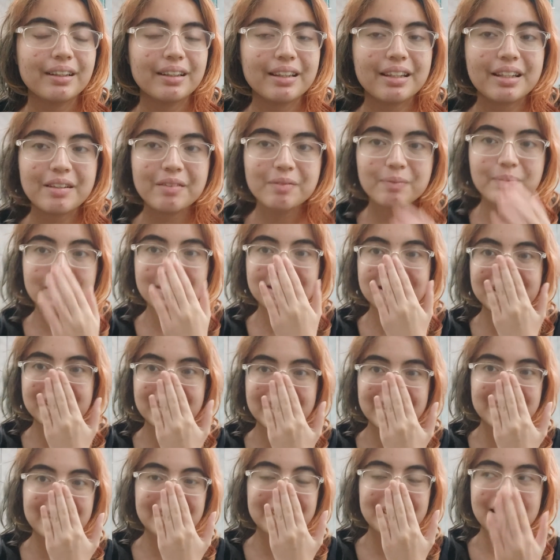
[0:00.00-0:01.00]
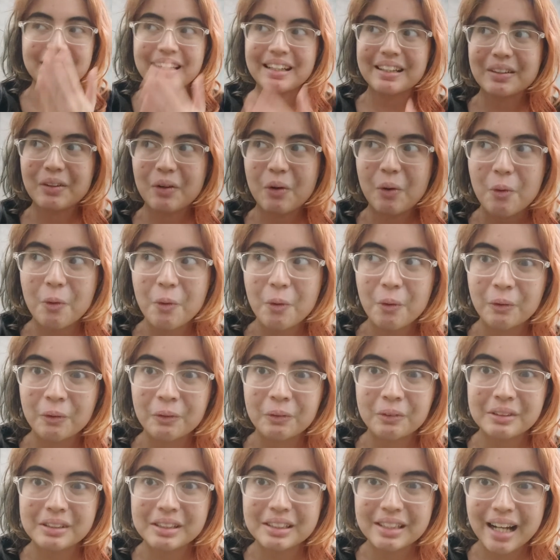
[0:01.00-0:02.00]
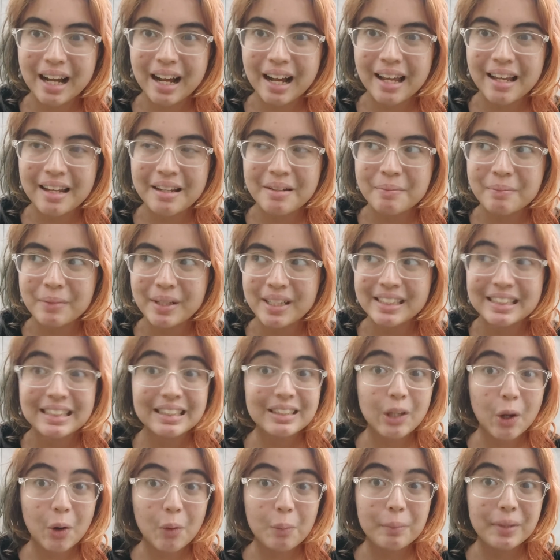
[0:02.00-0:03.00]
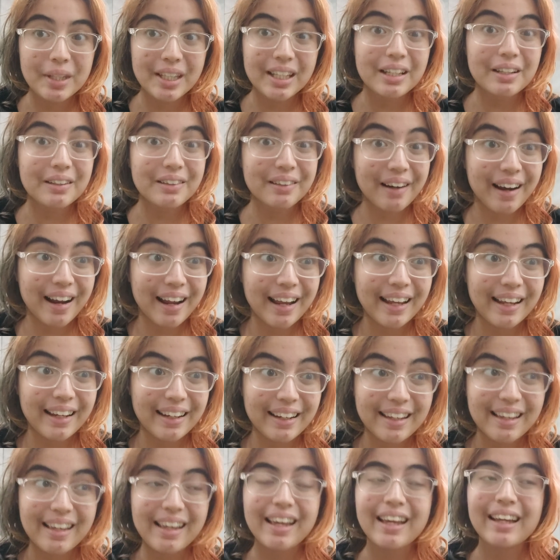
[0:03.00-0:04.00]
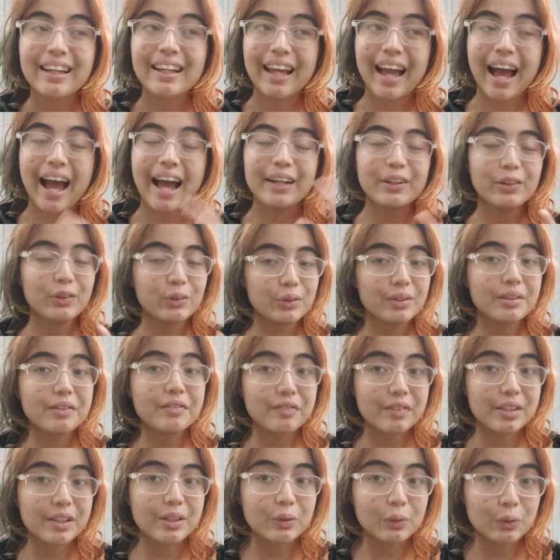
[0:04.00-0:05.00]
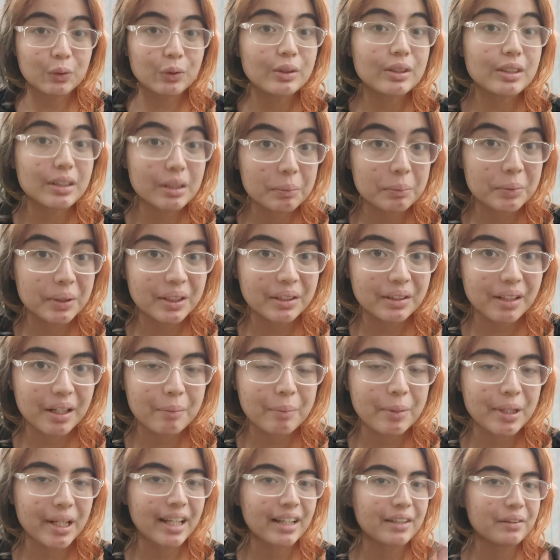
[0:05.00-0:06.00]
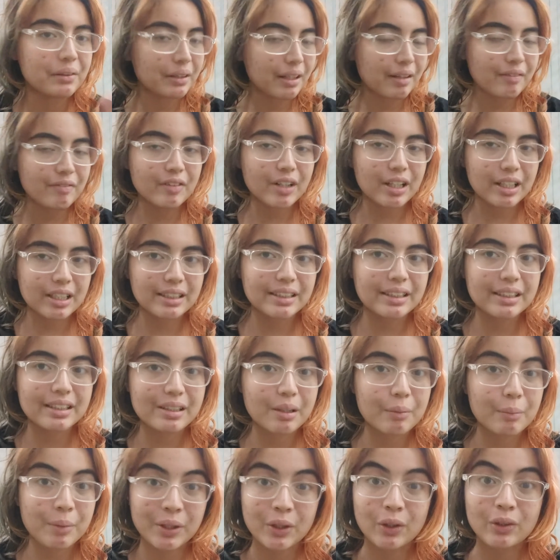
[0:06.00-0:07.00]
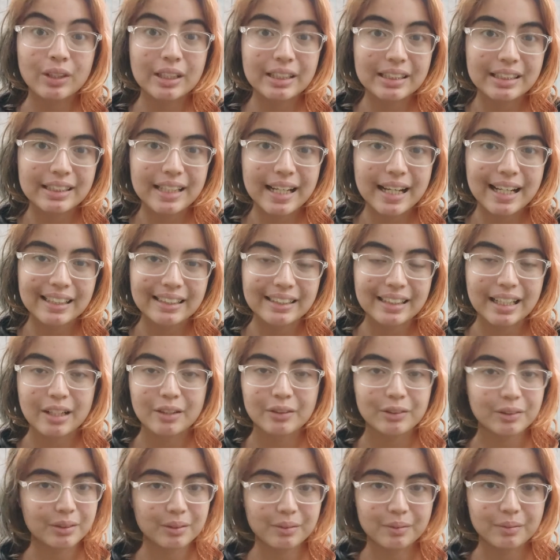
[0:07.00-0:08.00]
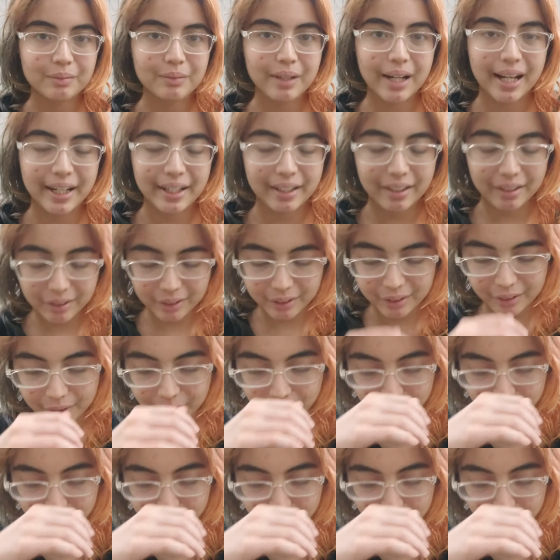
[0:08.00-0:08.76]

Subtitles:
they've been sitting there the whole time and saw me cry. Okay, I don't know if they could see me cry, but they could definitely see someone on the stairs, and I was like, you